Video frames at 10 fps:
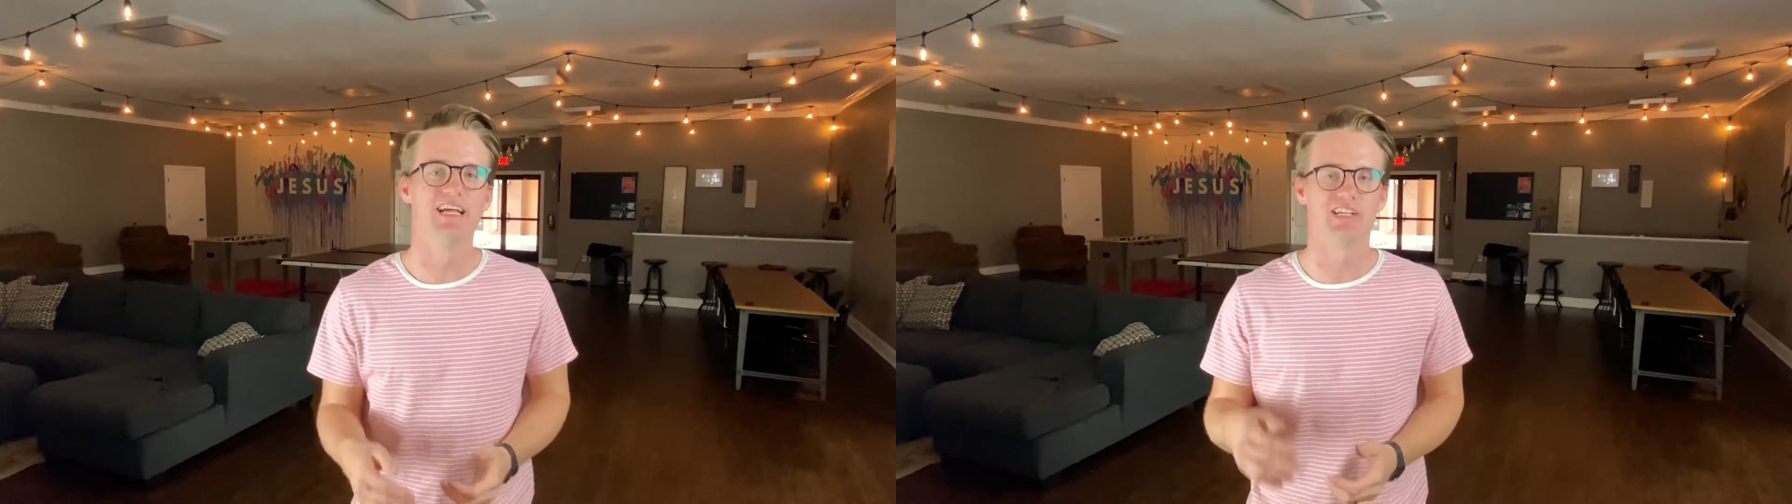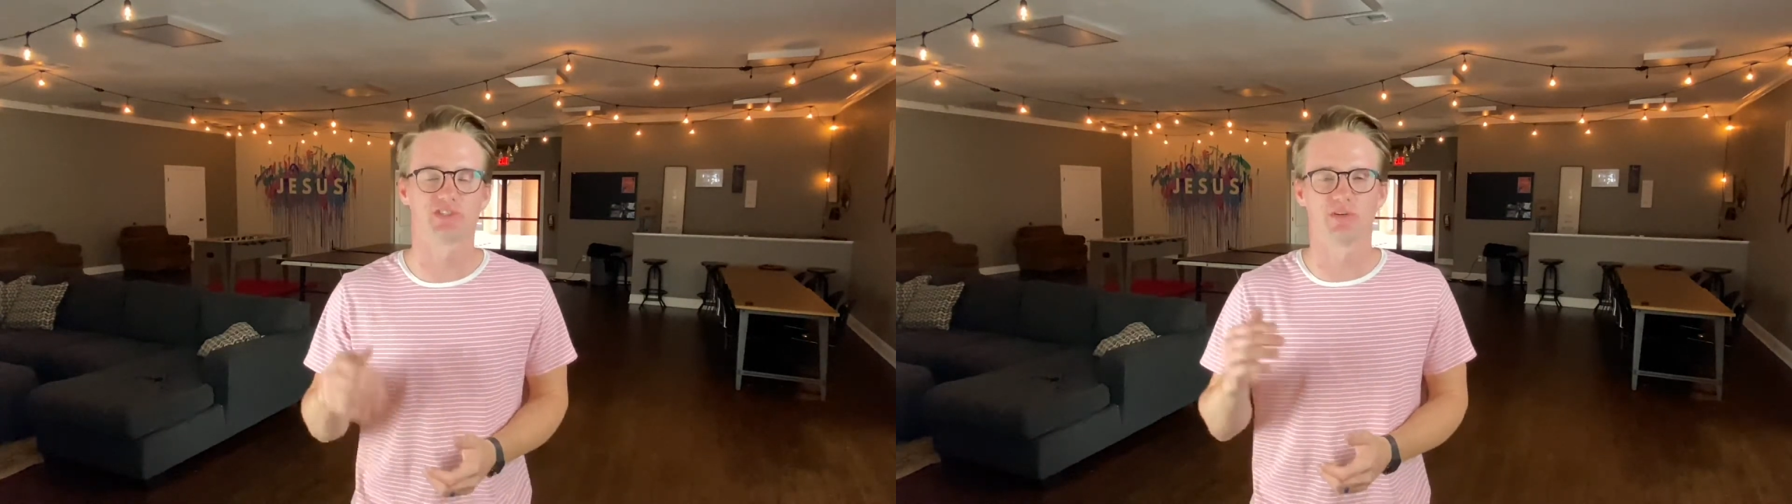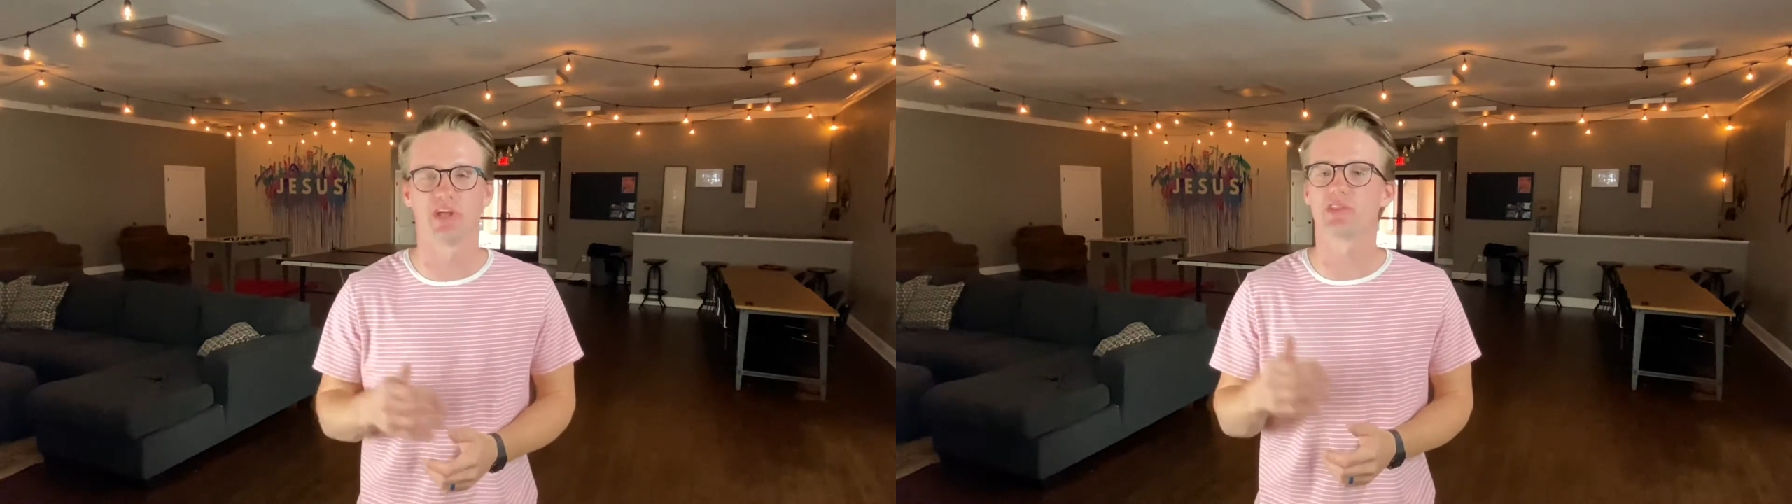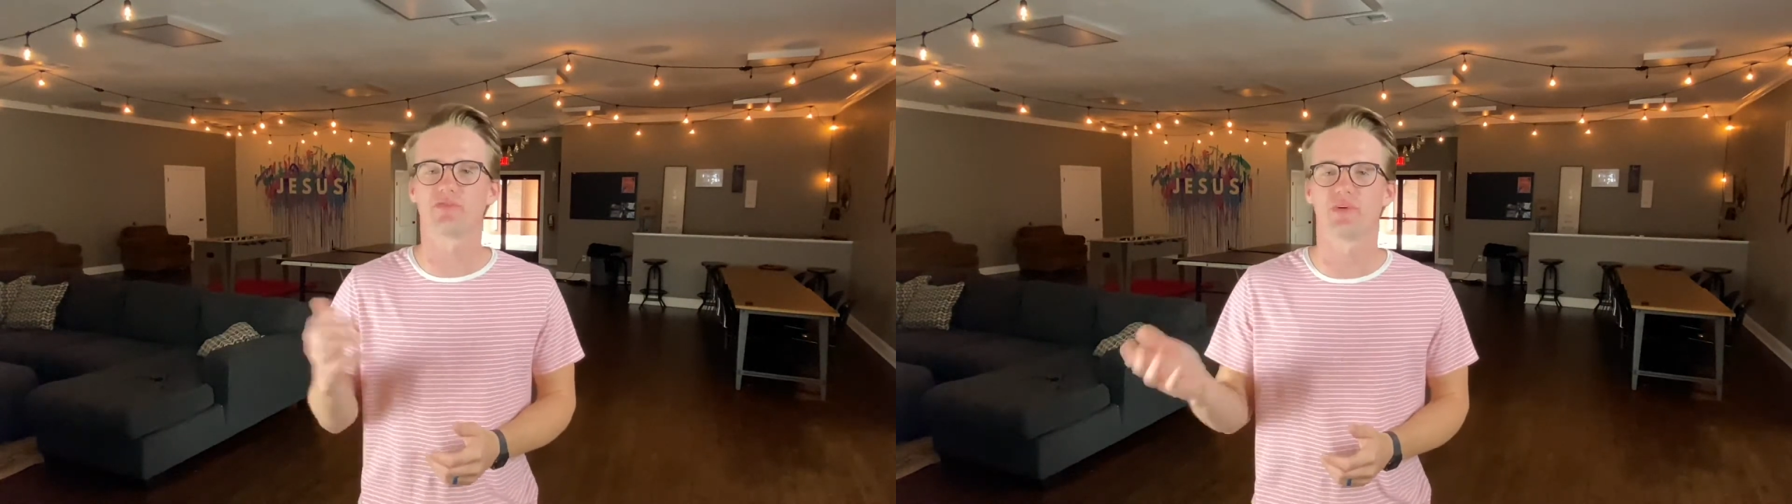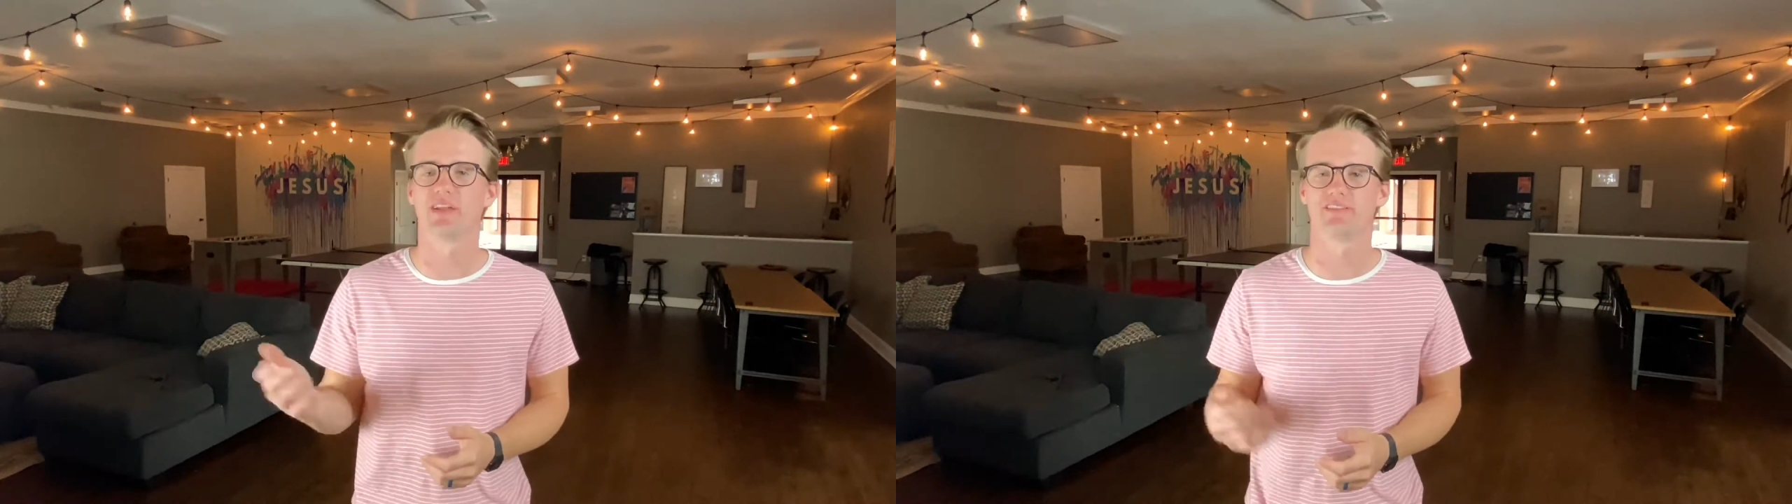And so another
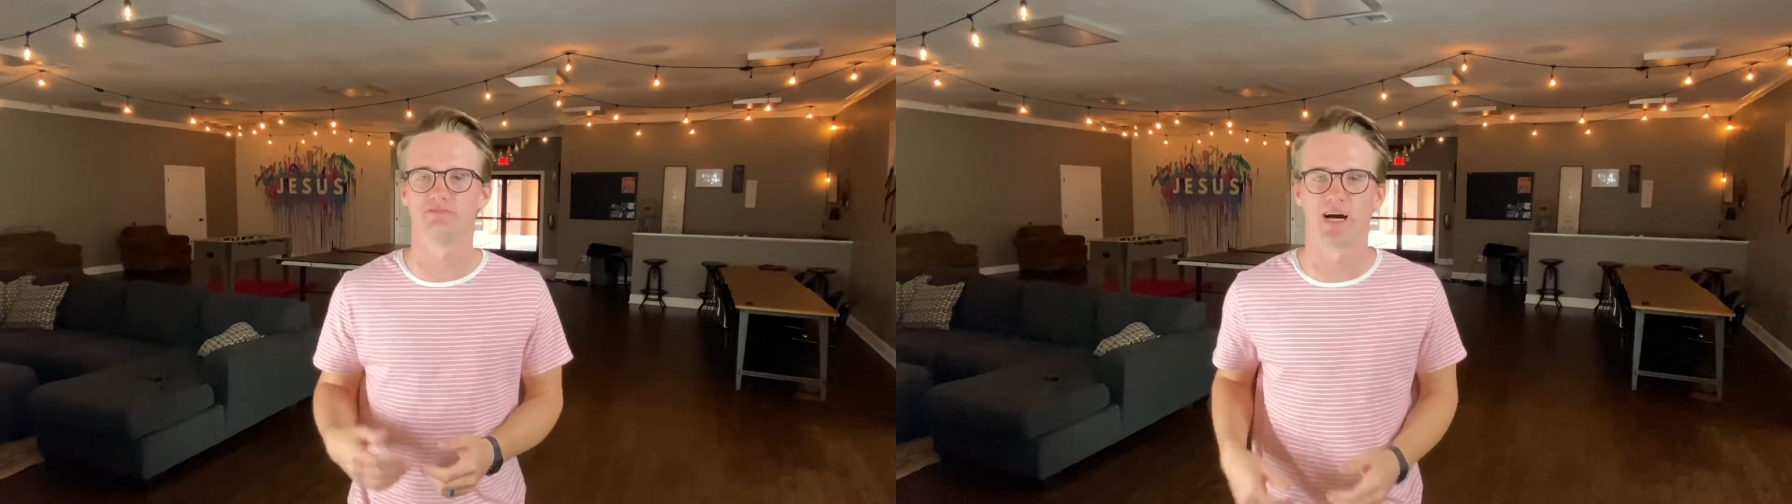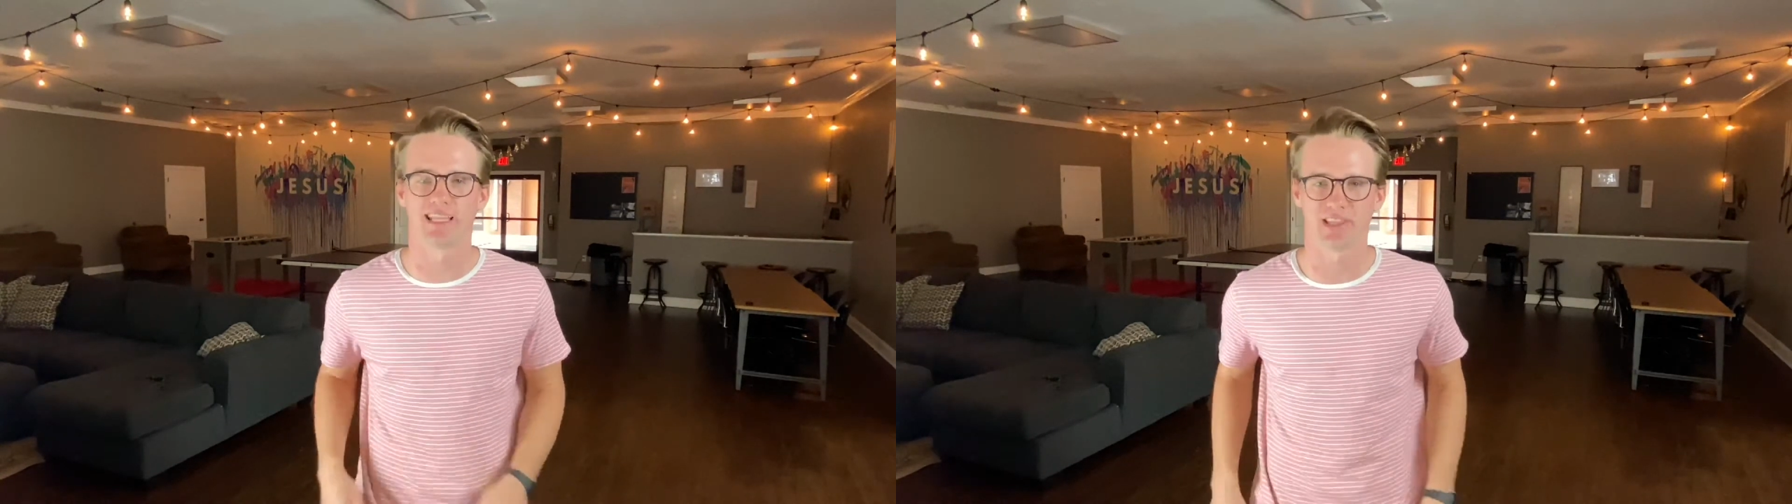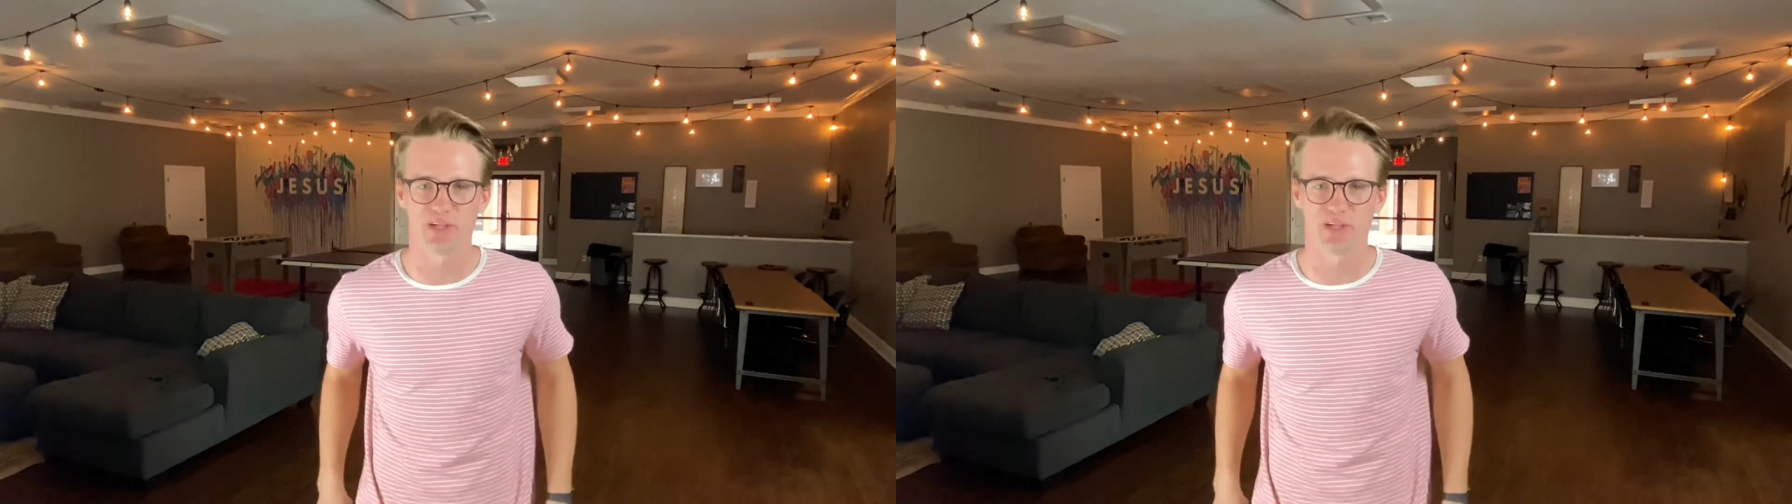friend of mine,